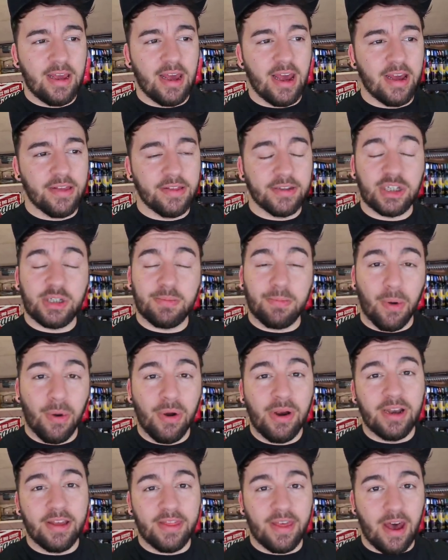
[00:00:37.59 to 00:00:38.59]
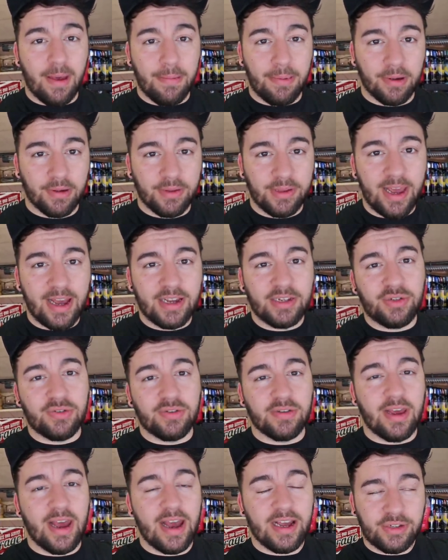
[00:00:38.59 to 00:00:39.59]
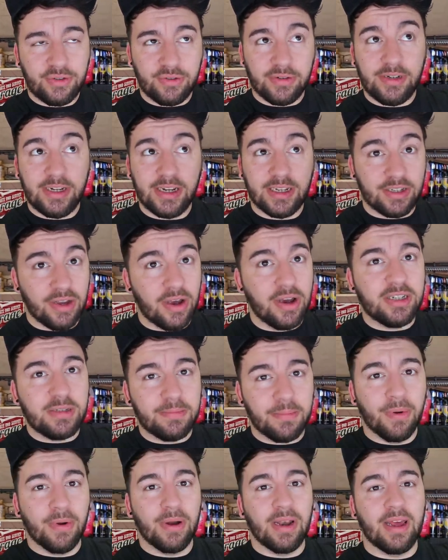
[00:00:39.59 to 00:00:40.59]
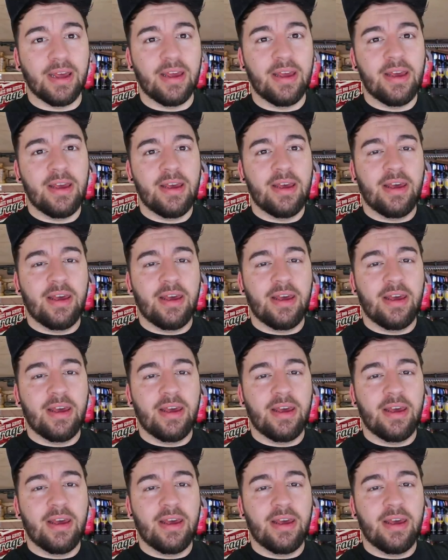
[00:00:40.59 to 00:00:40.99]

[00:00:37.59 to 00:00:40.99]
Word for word: Uh, the spoiler that I put on the Astra, the Astra GSI spoiler,